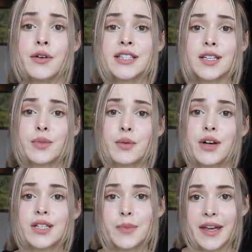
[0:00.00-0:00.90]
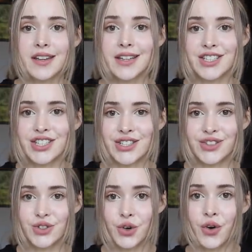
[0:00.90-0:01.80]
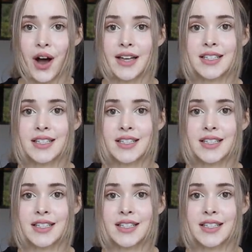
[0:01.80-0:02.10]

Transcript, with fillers: away, some people had speculation, so I